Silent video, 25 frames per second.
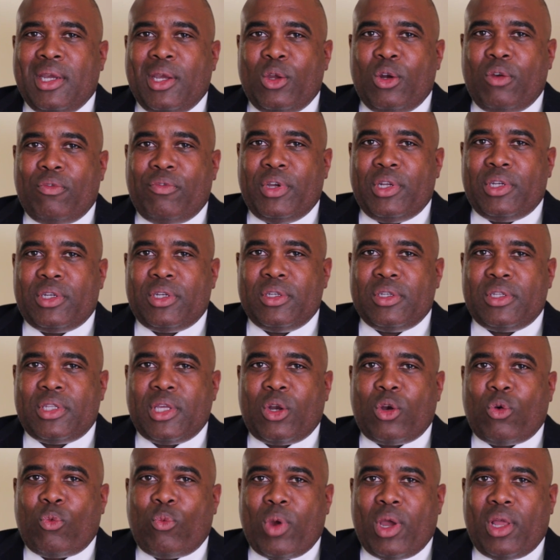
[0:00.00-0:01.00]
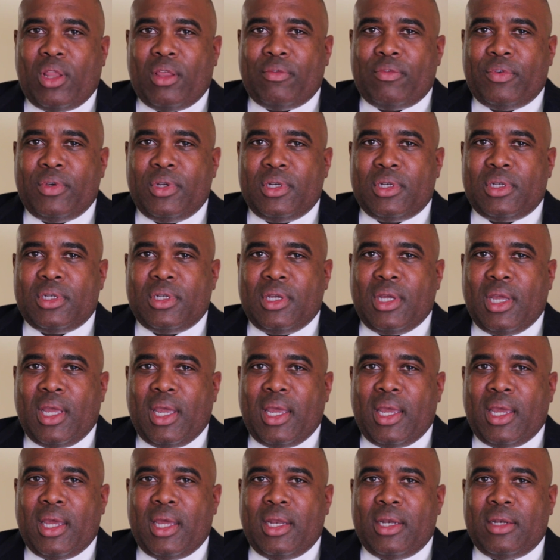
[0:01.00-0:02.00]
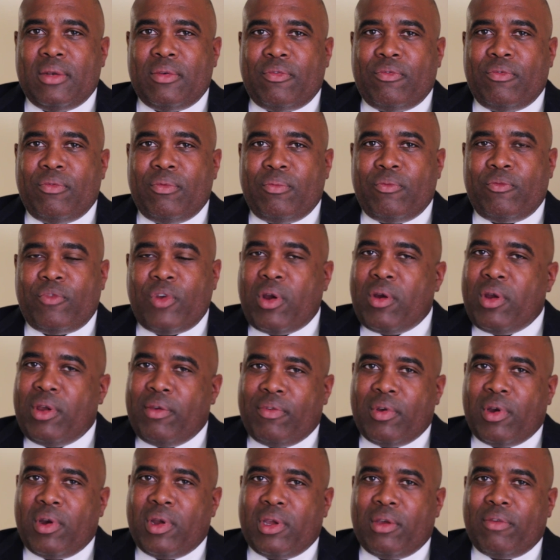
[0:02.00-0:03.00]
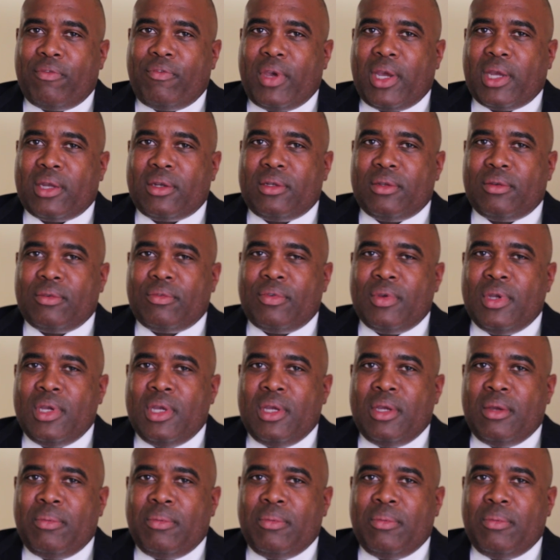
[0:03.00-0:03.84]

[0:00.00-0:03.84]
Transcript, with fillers: interventions that are relevant and very, very effective.